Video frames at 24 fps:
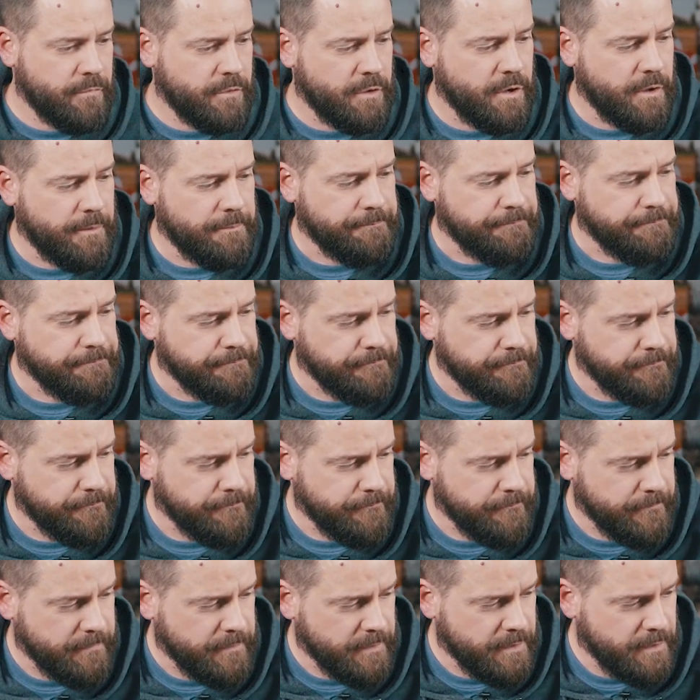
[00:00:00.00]
Okay,
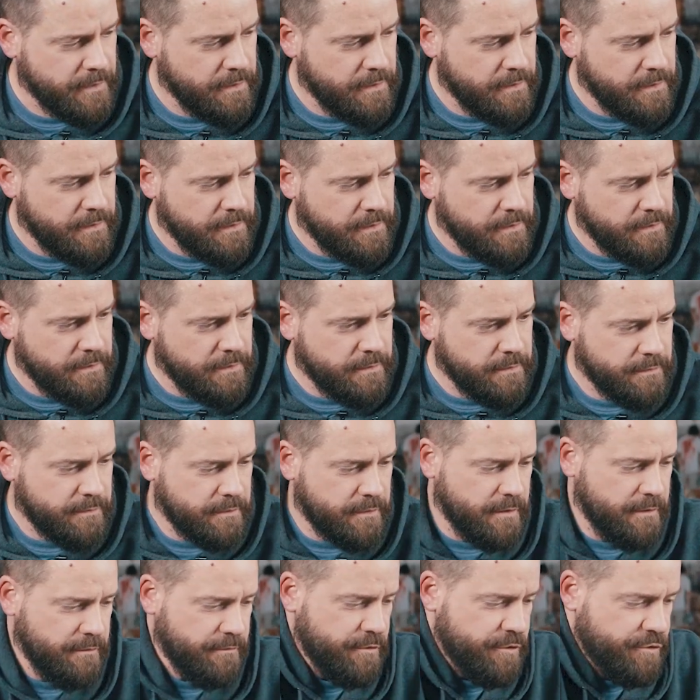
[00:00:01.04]
let's
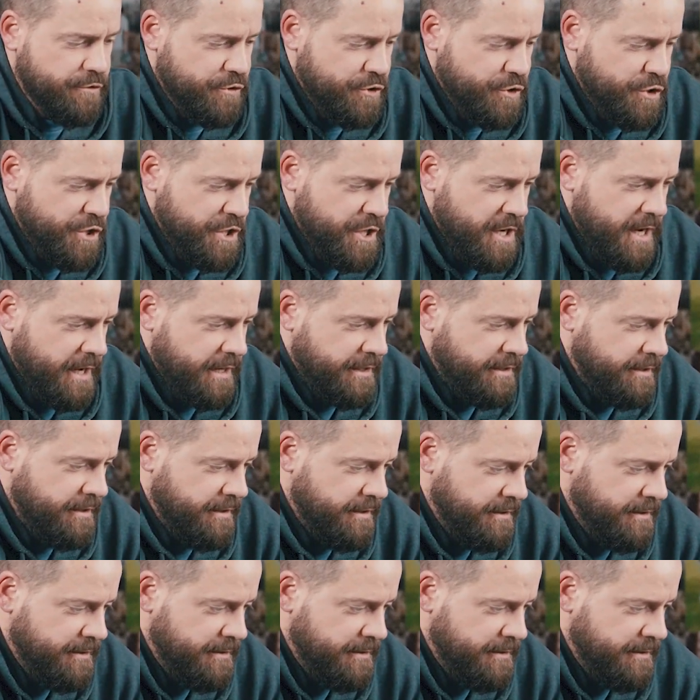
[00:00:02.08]
give this a shot.